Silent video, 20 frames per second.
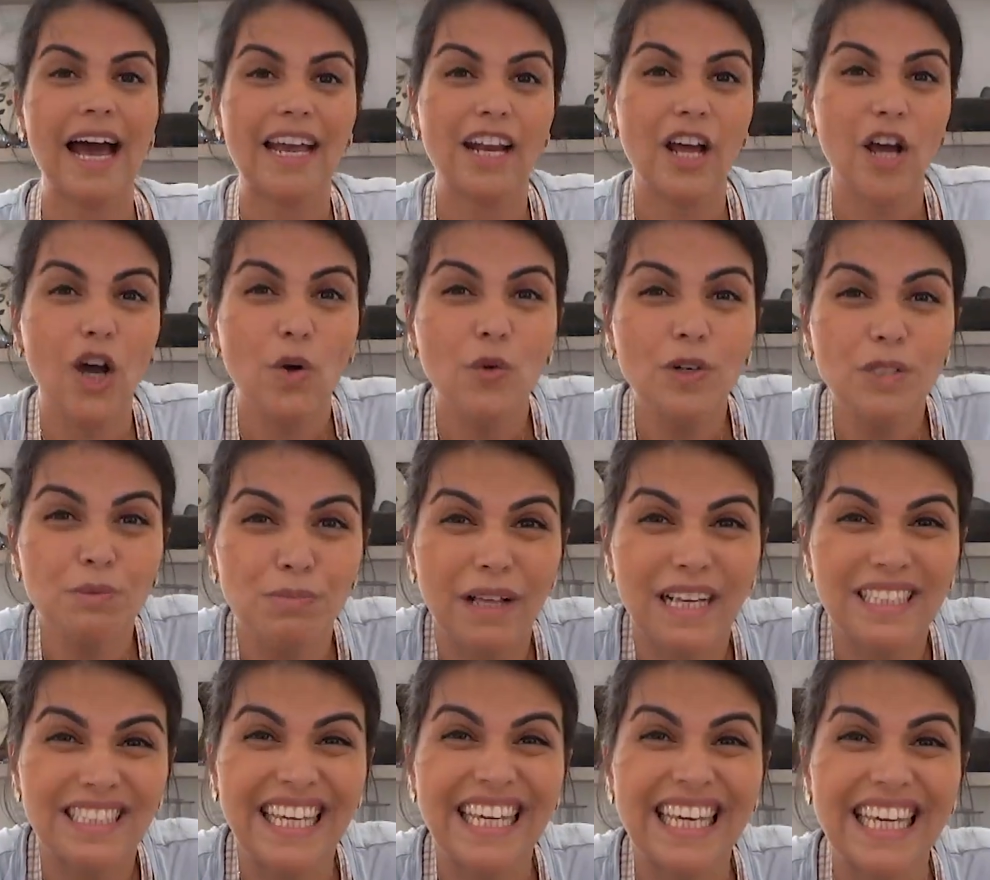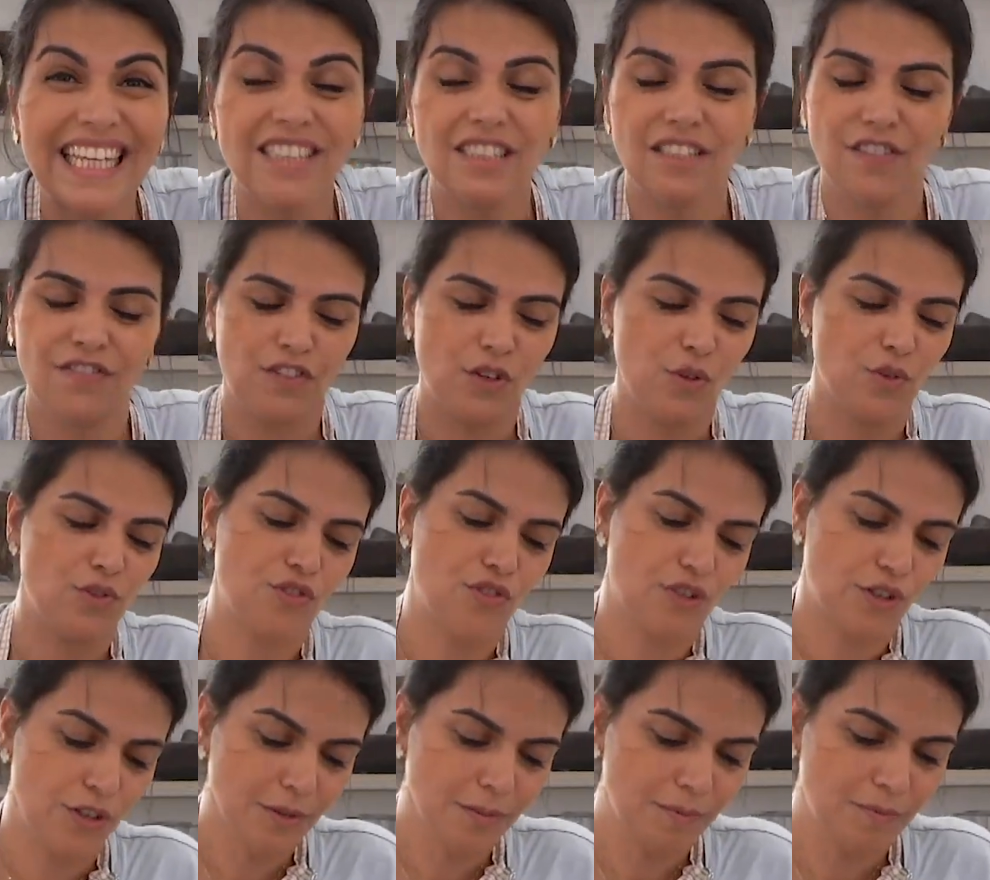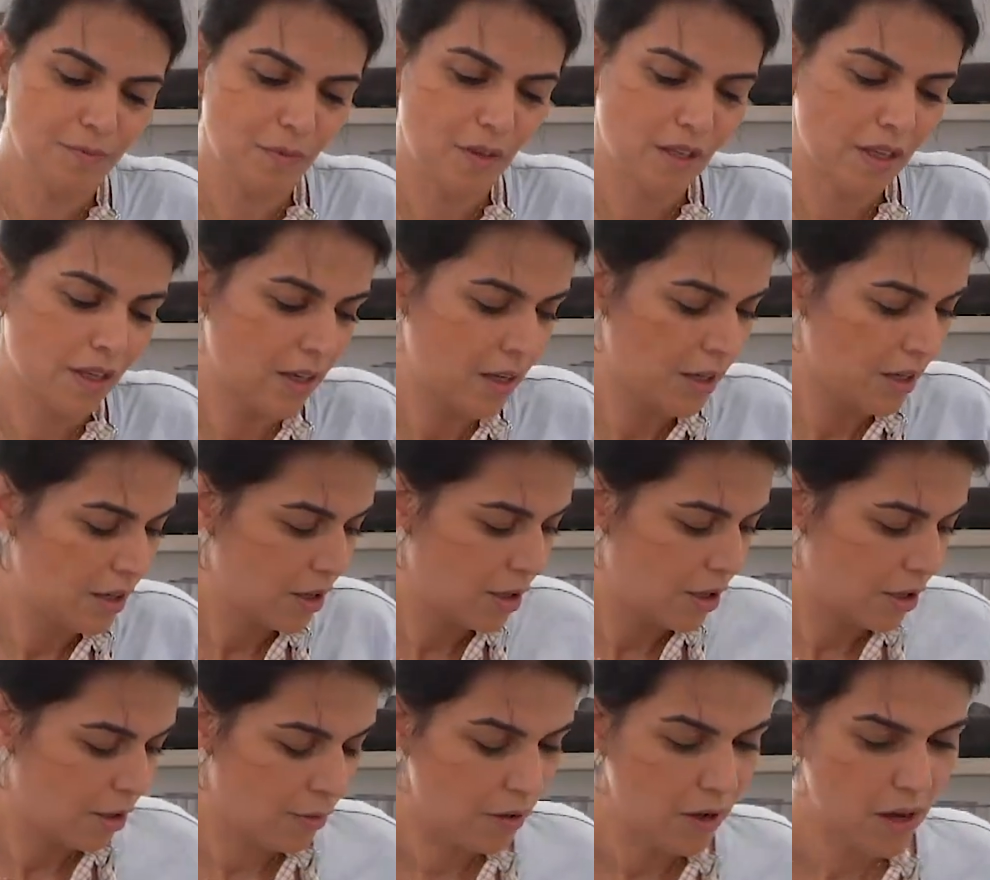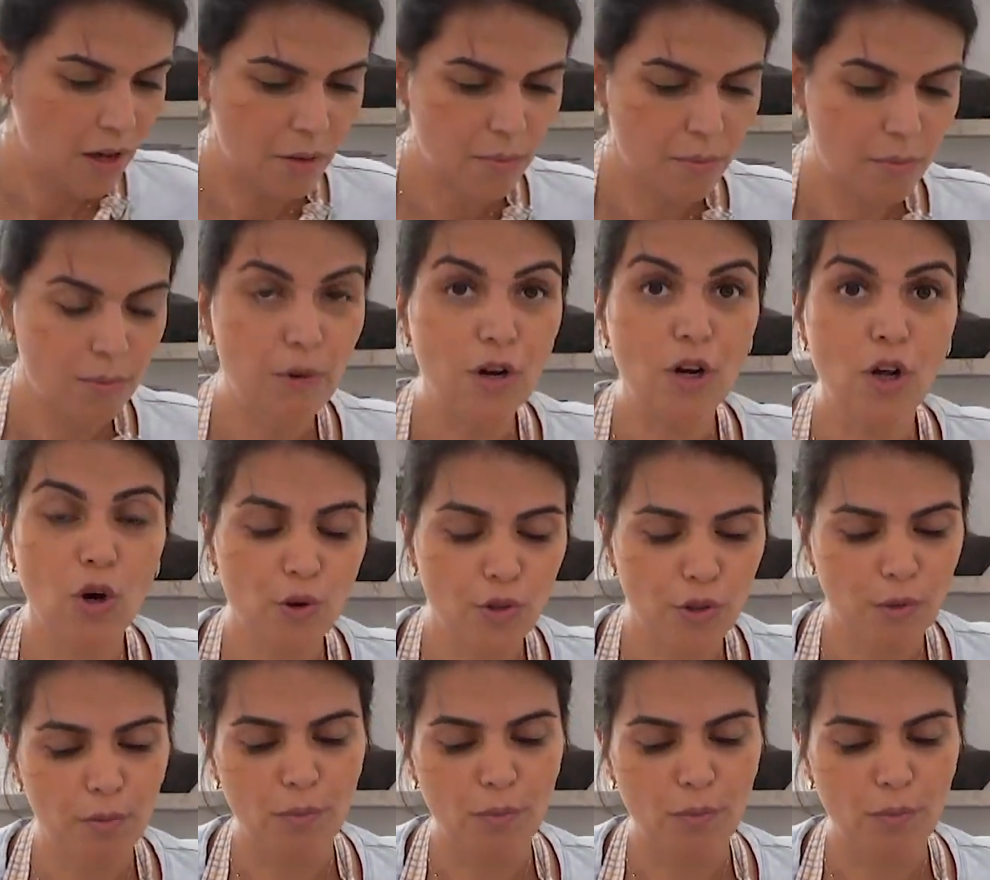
And I always place a heat diffuser below the